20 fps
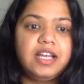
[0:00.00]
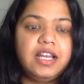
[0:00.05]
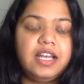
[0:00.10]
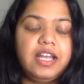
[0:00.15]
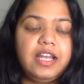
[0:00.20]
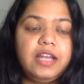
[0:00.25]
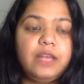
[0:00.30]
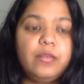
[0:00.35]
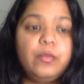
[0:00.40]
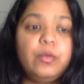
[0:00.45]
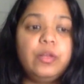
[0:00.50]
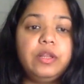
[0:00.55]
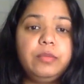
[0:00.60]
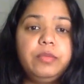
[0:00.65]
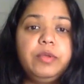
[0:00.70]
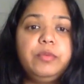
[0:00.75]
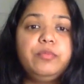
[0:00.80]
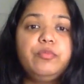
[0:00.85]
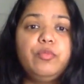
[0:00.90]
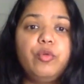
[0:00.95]
it will
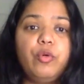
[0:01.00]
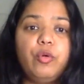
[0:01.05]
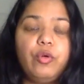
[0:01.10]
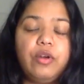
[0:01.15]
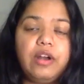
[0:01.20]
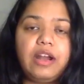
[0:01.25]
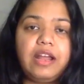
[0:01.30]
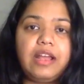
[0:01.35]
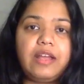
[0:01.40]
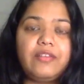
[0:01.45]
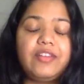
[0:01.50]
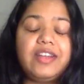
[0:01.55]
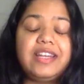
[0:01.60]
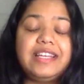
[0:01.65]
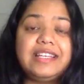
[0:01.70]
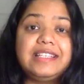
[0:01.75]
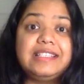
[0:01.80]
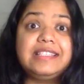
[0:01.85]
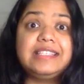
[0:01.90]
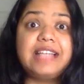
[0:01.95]
be more
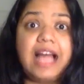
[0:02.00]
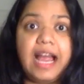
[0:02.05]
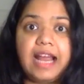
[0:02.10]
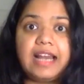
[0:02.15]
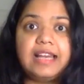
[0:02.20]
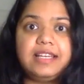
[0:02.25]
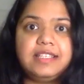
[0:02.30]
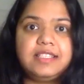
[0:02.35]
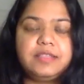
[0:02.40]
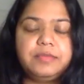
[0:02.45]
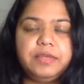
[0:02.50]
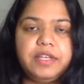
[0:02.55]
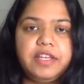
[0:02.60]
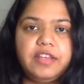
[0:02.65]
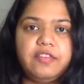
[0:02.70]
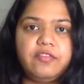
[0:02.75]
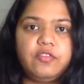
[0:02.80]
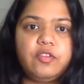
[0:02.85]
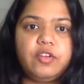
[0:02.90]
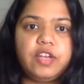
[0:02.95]
exactly
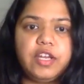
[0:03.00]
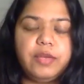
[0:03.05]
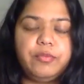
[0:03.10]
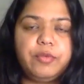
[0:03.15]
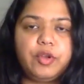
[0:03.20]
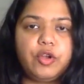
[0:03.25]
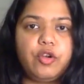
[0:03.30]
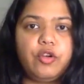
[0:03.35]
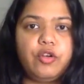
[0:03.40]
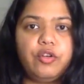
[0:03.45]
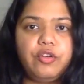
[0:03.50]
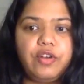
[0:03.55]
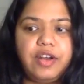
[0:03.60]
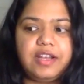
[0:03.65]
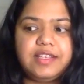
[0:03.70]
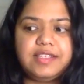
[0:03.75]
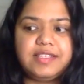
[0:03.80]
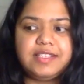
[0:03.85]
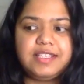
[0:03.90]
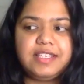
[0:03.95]
speaking for Capricorn
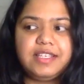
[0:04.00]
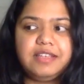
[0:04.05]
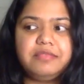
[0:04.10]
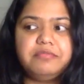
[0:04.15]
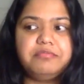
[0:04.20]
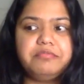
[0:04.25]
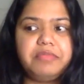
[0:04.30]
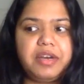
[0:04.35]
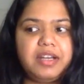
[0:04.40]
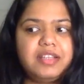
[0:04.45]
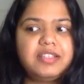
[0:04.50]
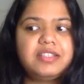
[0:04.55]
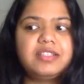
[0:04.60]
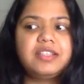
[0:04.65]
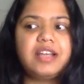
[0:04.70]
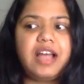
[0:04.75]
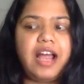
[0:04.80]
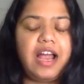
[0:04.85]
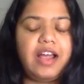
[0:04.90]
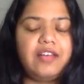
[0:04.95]
rising, but
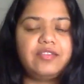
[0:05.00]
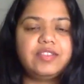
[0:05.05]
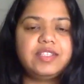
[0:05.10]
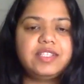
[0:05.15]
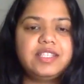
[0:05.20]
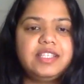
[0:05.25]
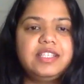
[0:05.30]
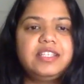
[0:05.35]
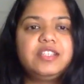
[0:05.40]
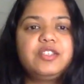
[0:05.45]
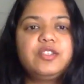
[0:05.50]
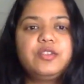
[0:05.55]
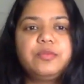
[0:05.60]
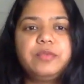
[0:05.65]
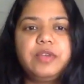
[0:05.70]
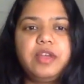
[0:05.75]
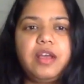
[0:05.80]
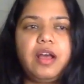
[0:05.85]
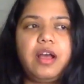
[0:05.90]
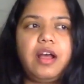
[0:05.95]
I've seen it to
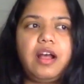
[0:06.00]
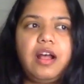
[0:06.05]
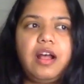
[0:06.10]
be